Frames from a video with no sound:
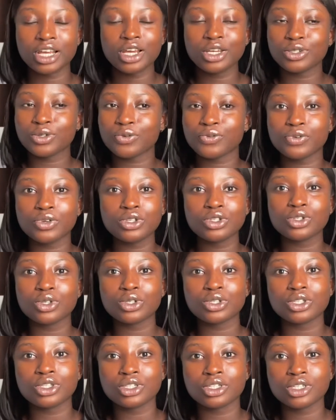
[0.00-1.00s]
Your face
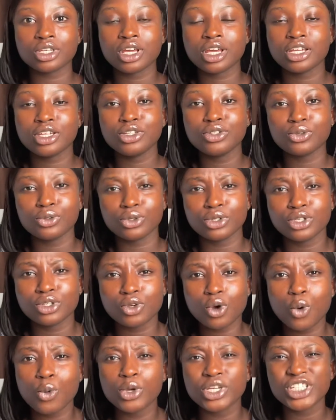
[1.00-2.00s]
just, you know, it's
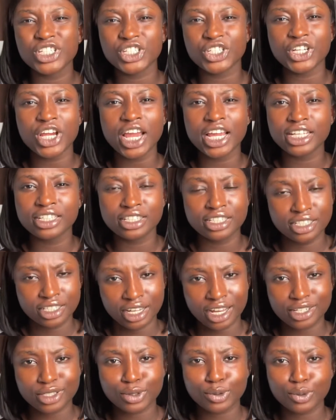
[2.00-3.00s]
always shiny.
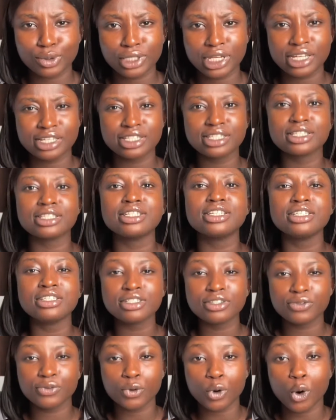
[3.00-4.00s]
So there's need
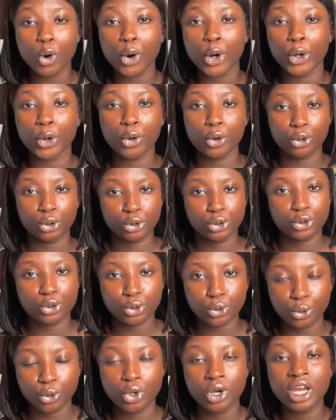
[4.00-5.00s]
for oil
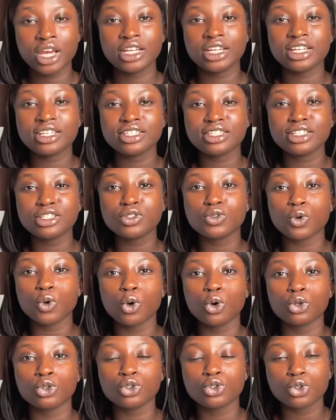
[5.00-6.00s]
control. There's need to
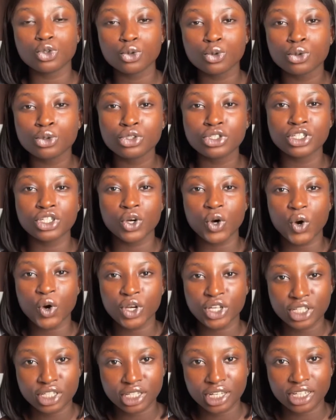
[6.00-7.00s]
control the
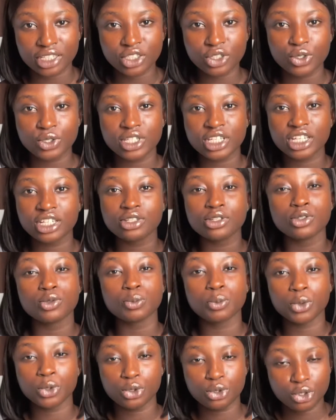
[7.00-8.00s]
oil that your skin is
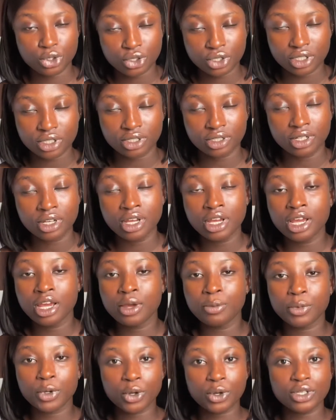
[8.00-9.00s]
producing,
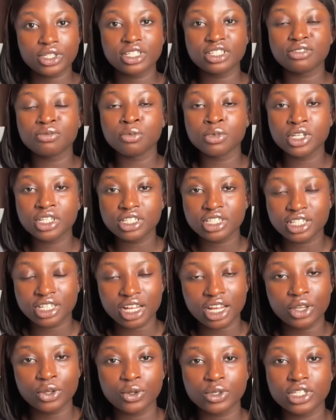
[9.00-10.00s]
because it means
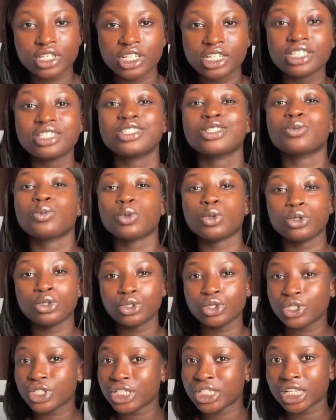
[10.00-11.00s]
that your skin is
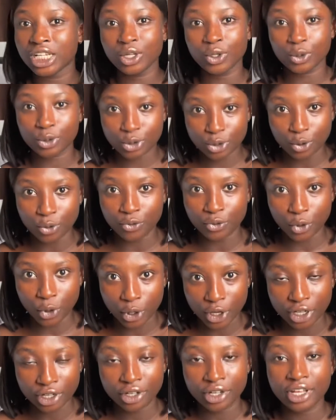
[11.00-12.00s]
producing a lot of
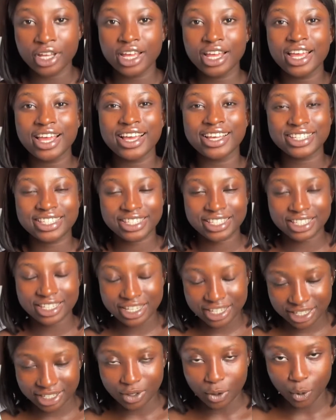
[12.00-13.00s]
oil,
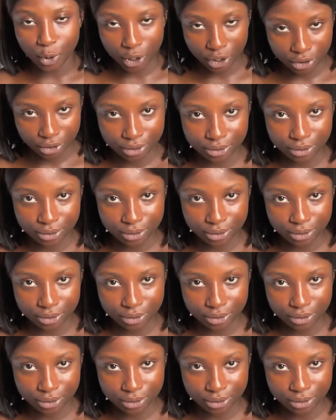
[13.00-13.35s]
excess oil.